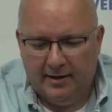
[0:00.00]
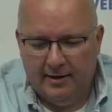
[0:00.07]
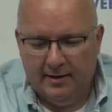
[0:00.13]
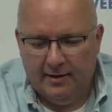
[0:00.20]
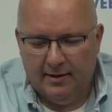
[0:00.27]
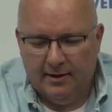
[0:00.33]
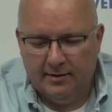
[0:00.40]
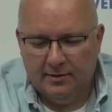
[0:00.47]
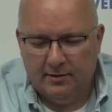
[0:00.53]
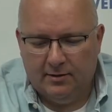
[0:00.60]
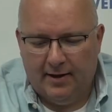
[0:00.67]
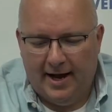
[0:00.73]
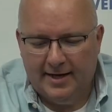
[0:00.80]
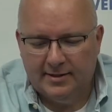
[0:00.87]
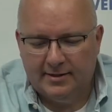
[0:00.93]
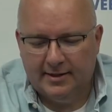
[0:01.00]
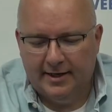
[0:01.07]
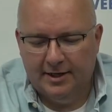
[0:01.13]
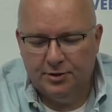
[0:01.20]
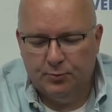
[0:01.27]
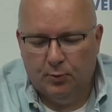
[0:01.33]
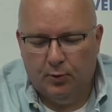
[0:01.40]
the class
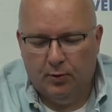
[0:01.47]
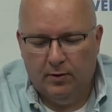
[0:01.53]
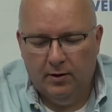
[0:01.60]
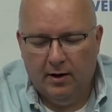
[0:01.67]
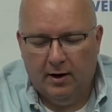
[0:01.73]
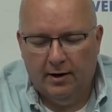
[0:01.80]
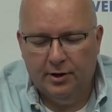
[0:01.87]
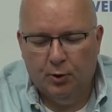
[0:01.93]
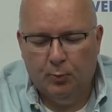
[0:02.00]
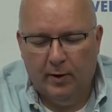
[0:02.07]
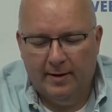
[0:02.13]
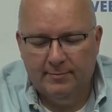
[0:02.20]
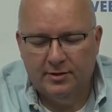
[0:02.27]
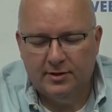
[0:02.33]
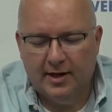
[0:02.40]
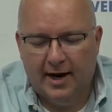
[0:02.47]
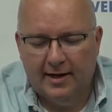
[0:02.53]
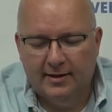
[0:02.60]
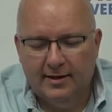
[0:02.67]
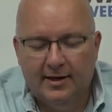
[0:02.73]
schedule on the website